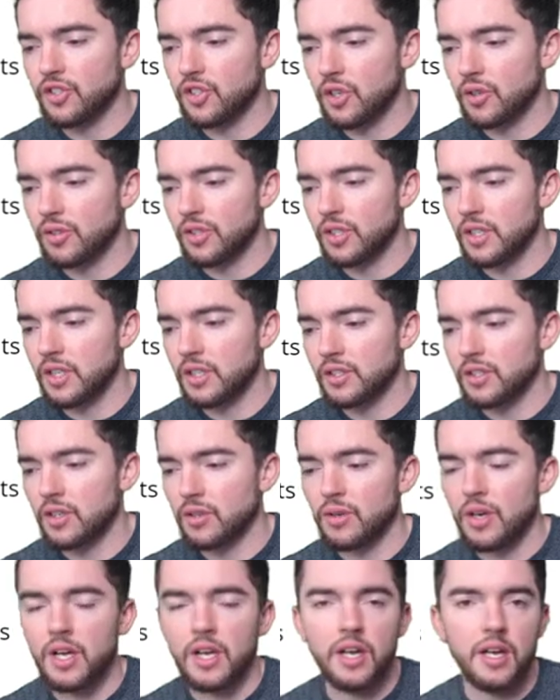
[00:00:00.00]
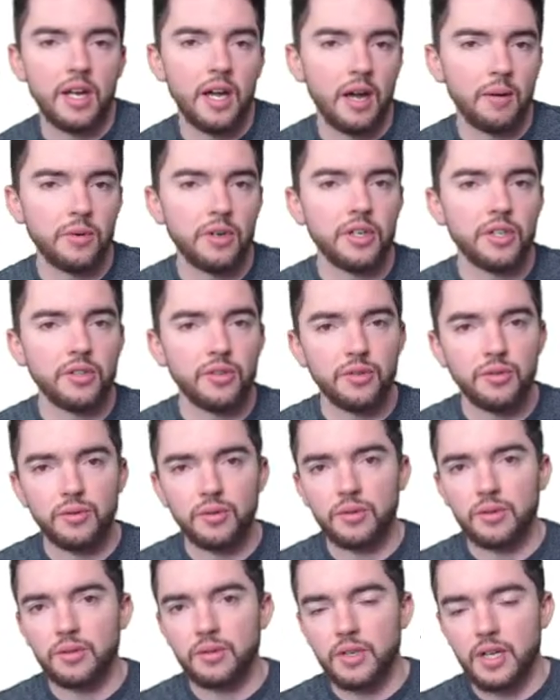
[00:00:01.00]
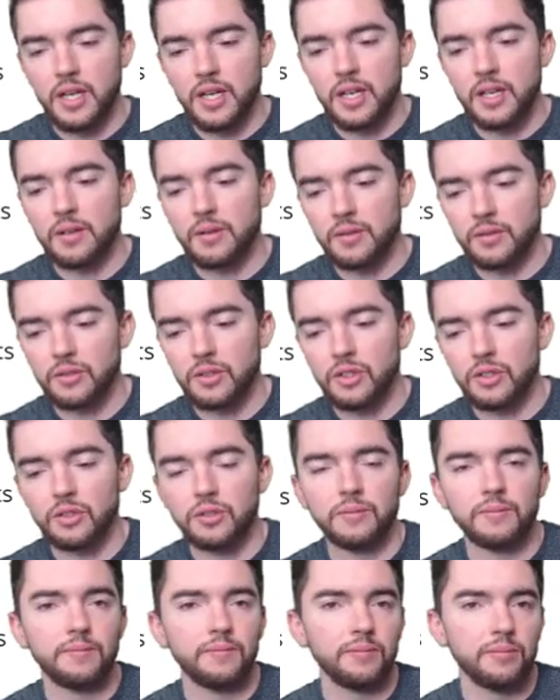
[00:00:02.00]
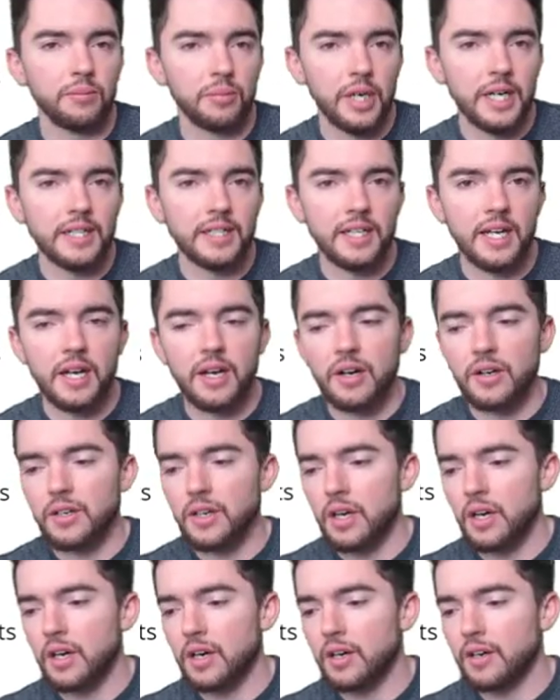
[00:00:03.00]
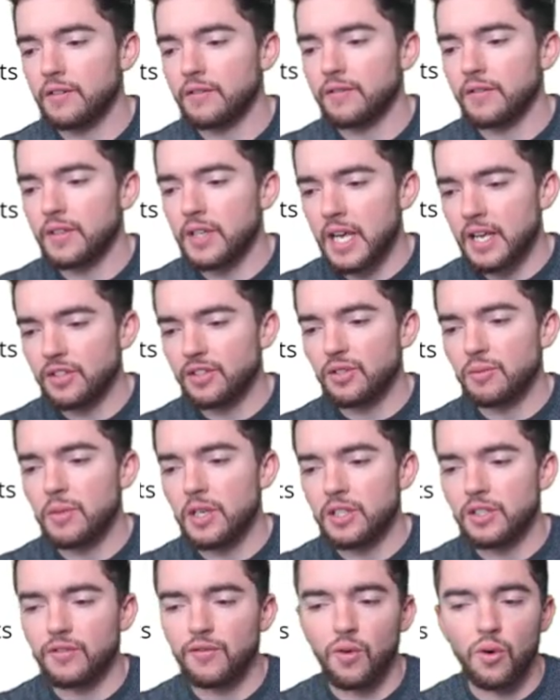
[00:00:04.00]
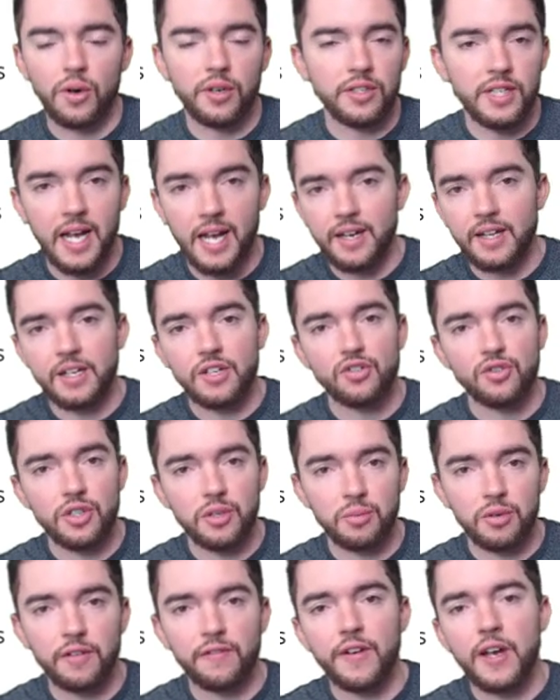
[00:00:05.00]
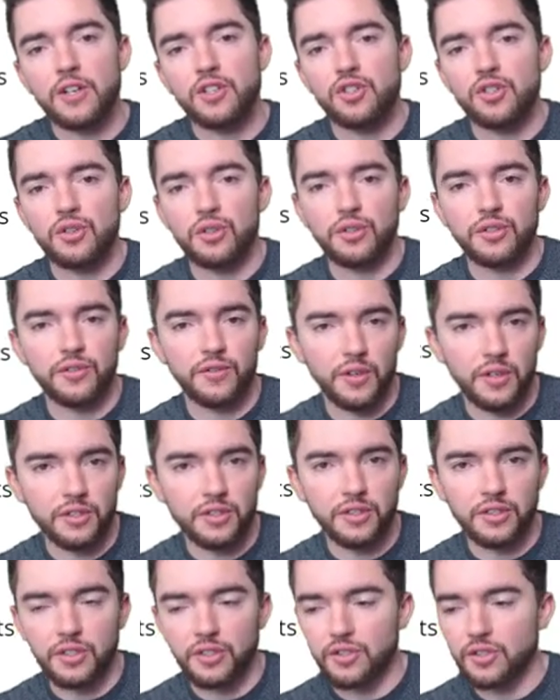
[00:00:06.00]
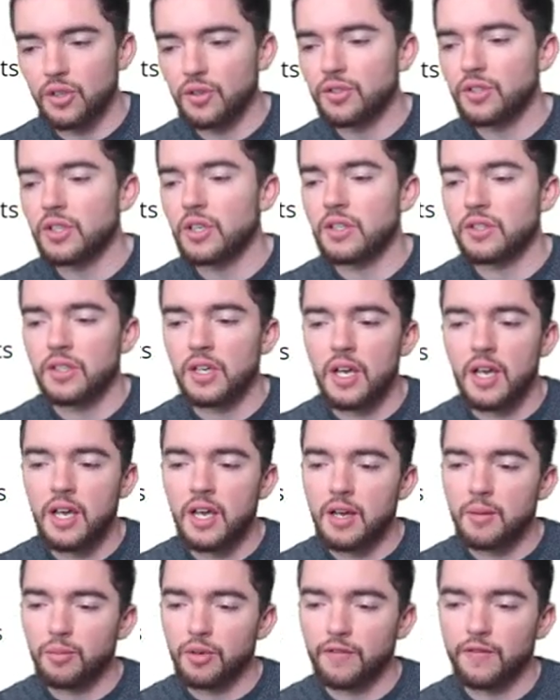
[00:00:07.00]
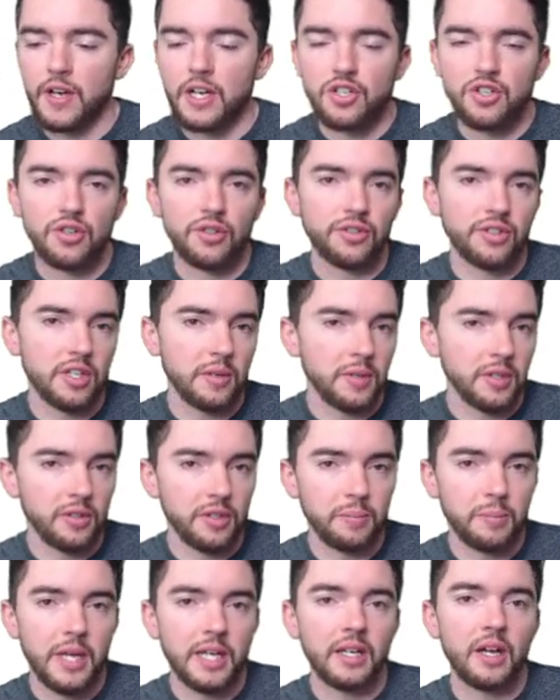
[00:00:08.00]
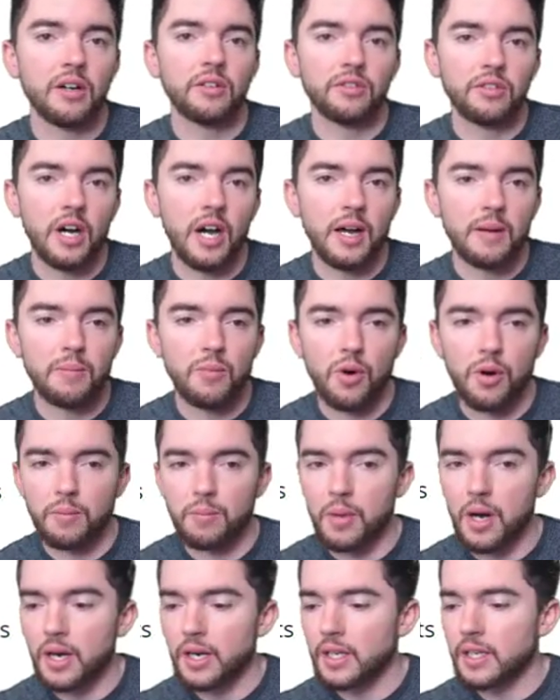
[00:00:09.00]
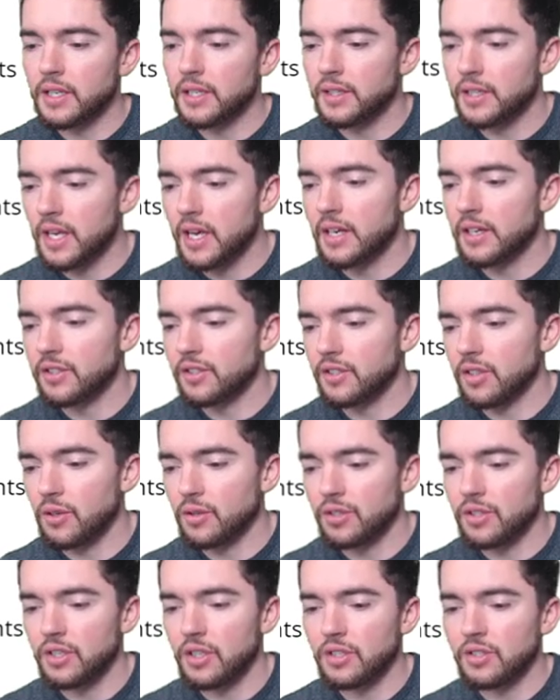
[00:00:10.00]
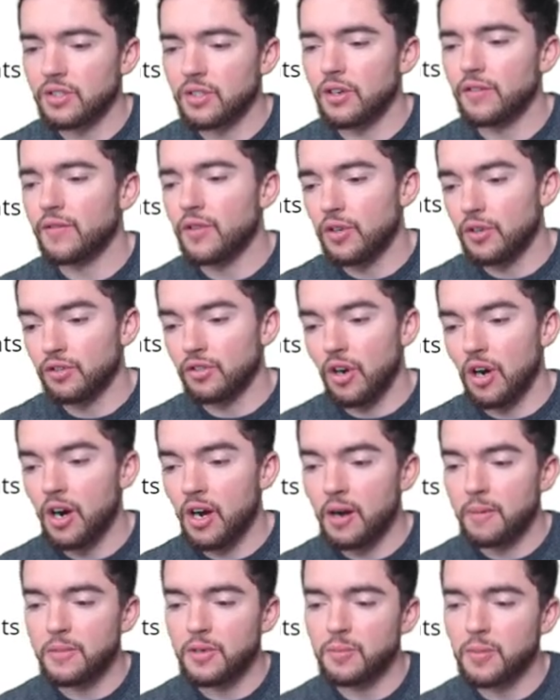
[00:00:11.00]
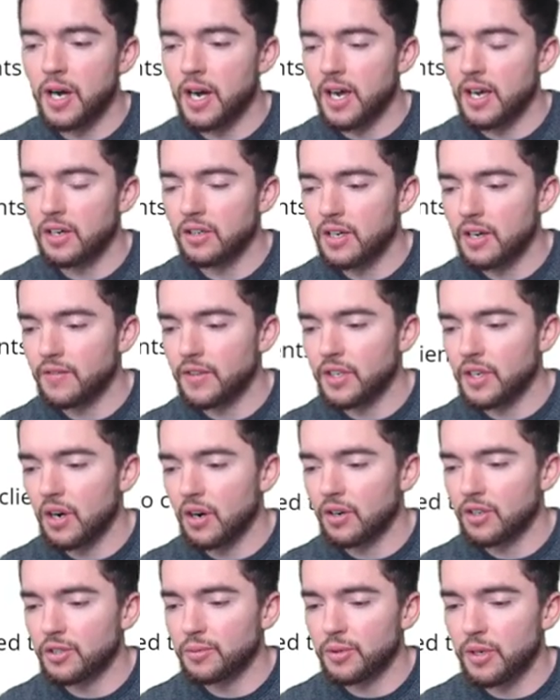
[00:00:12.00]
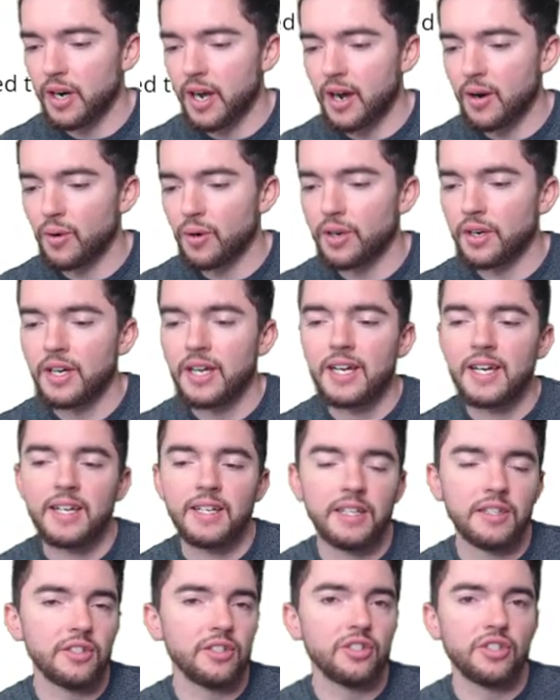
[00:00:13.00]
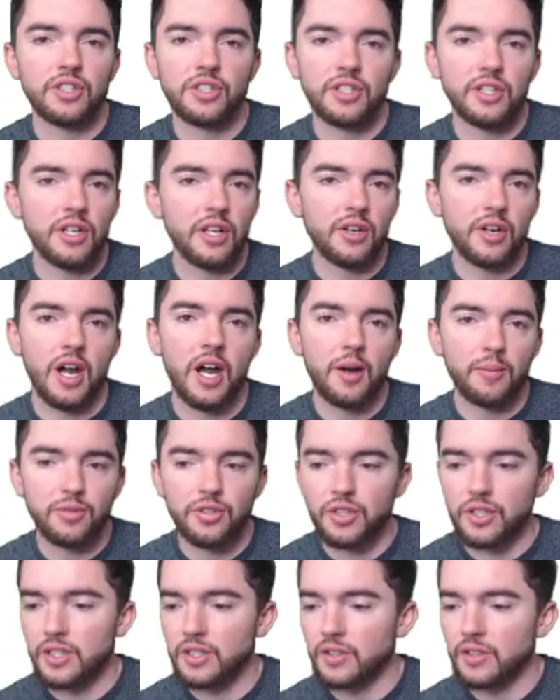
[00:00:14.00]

associate. So I'm gonna do a little breakdown of estimates for data entry professionals versus associates professionals typically make a lot more money than associates. So if you're alarmed by $11 per hour, this is just another option